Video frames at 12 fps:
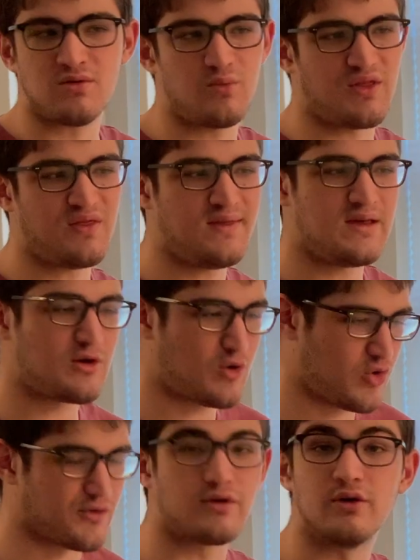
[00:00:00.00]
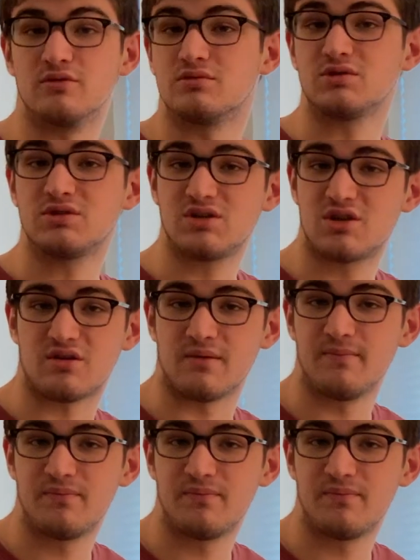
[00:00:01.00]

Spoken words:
with the quarter tone system.